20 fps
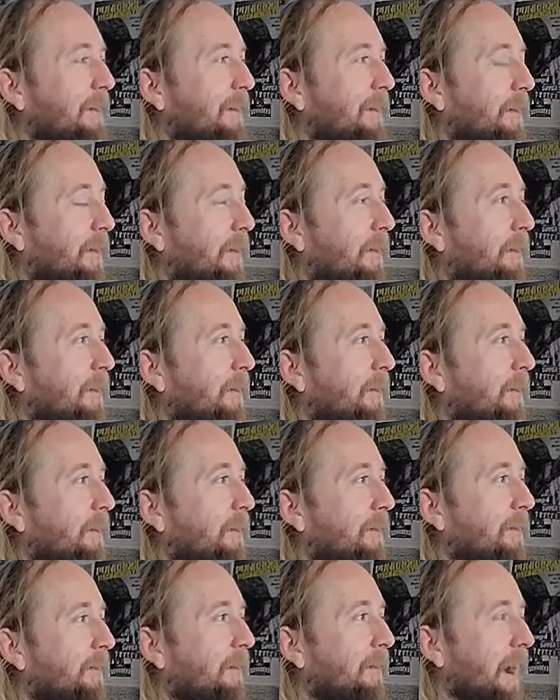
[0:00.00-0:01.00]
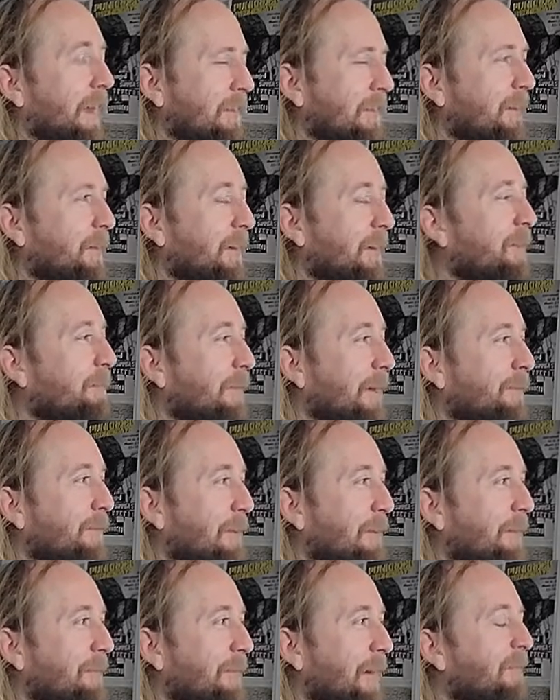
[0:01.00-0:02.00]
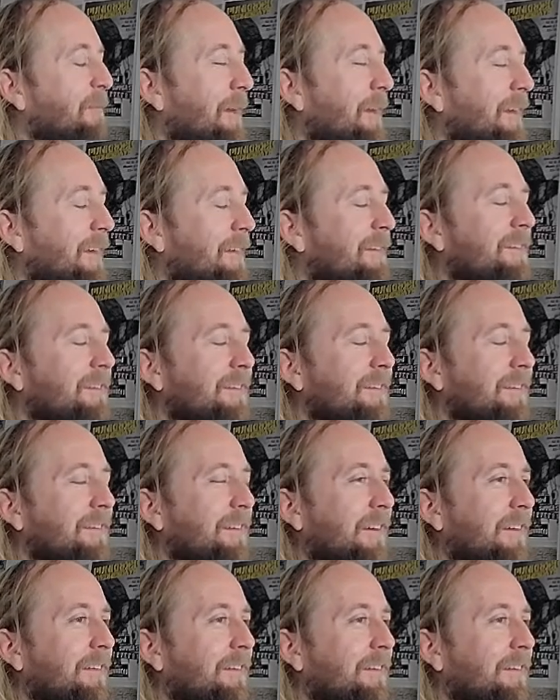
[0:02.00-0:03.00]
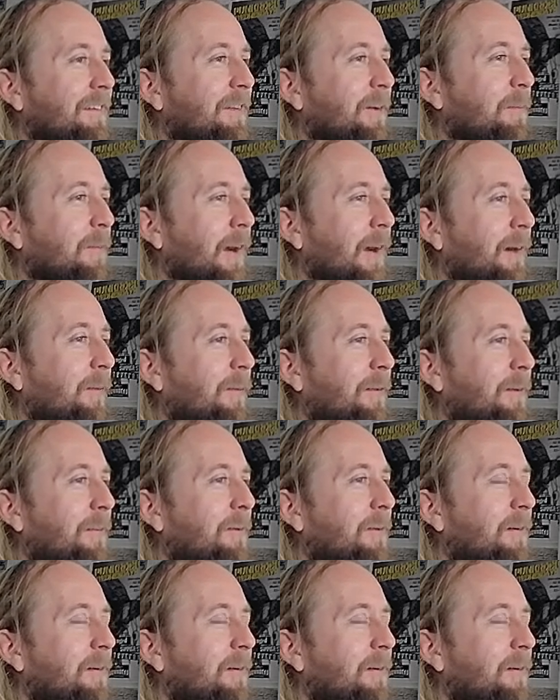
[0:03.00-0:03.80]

oh, I think we can play 45 minutes, like no problem.